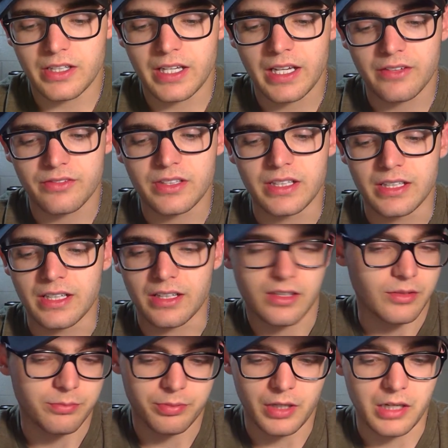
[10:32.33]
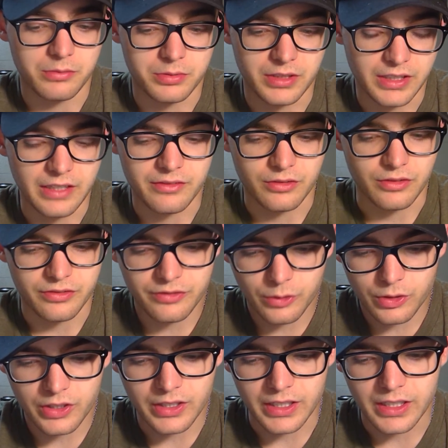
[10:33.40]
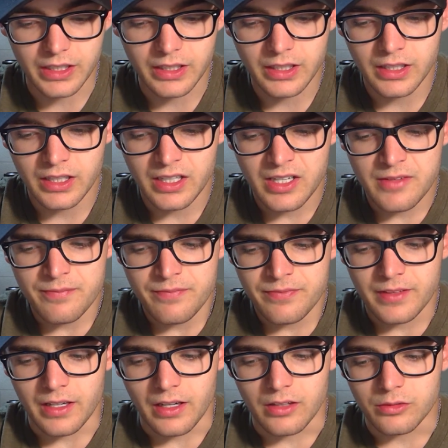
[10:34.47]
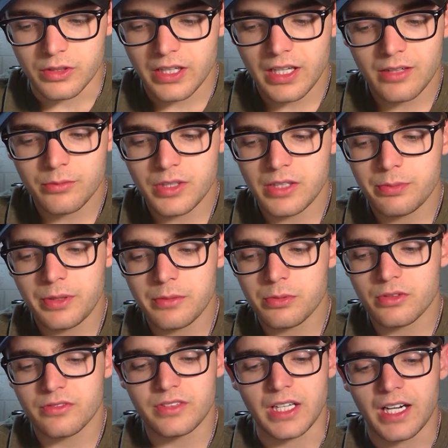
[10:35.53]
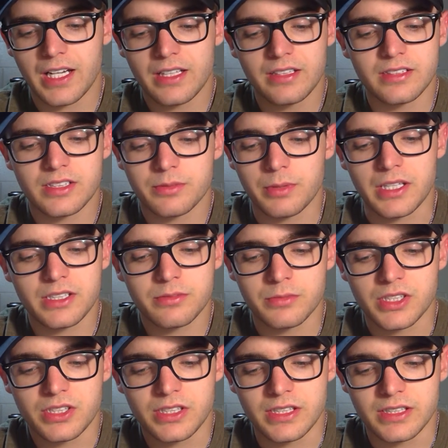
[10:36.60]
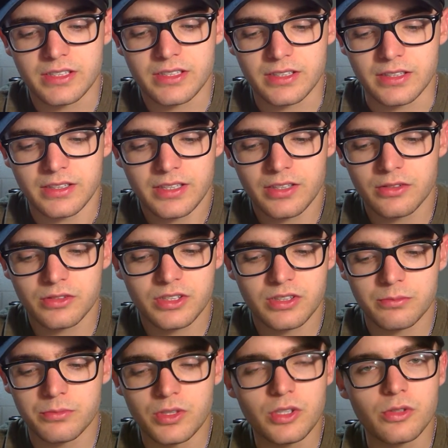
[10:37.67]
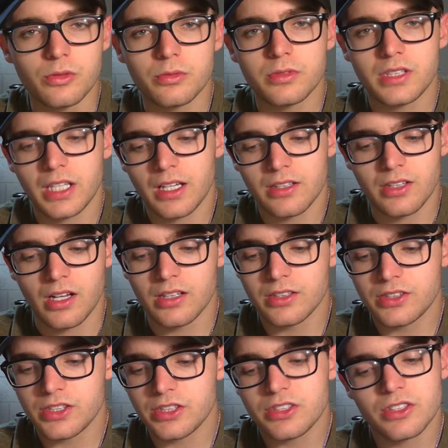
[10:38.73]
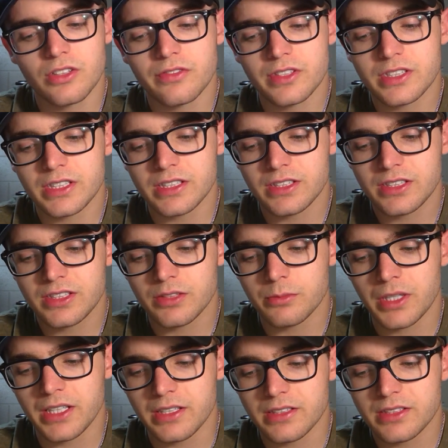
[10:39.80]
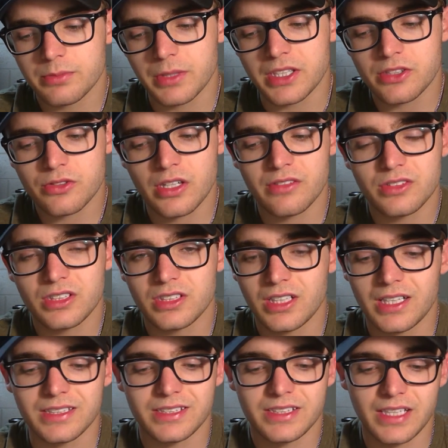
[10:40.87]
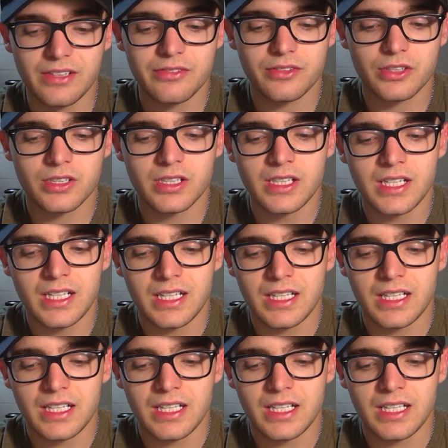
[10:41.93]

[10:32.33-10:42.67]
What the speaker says: hefty, and I could probably never afford it. With how many people have died in space missions, until some new technology surfaces to make space travel a lot safer,